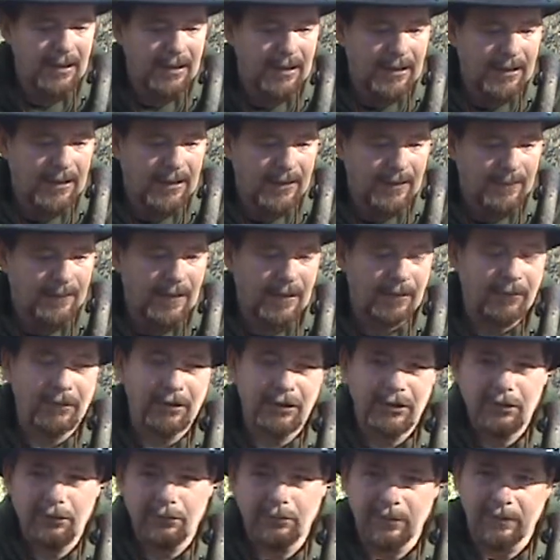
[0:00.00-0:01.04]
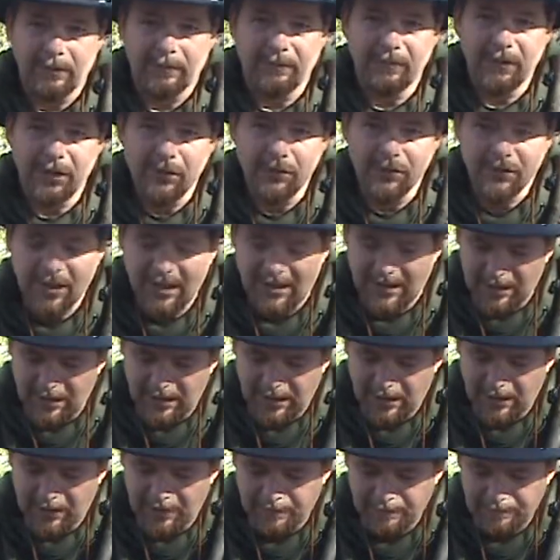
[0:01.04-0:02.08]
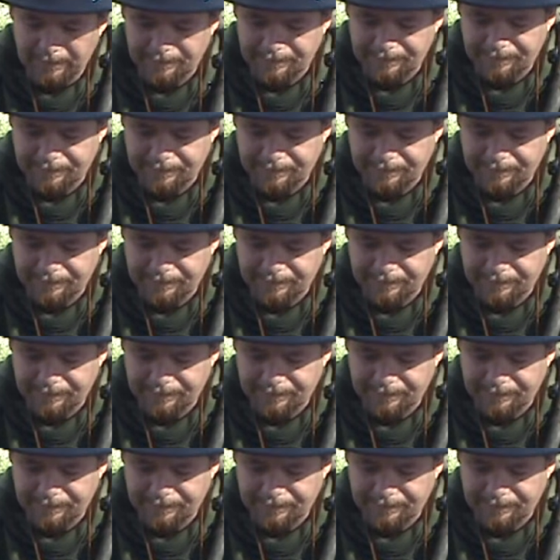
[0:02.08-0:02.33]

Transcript: I want to do reviews on them.